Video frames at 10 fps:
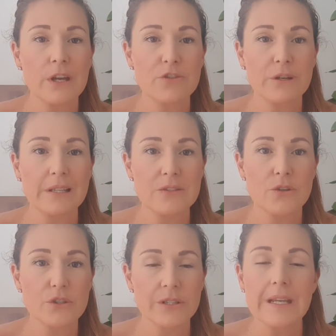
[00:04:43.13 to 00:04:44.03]
adrenal
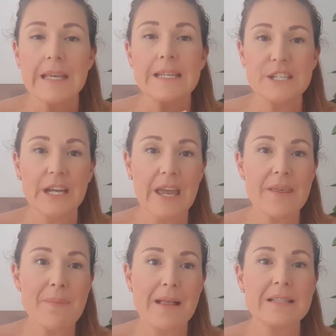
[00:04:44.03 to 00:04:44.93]
exhaustion. Check out
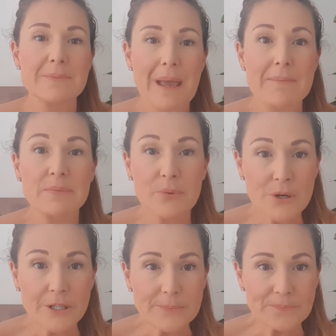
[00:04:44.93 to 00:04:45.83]
the Balance Babes
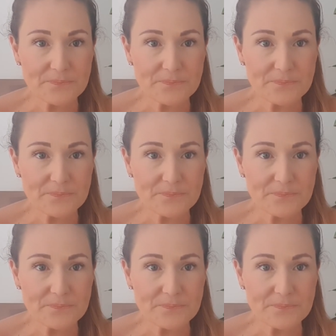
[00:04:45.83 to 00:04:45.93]
book.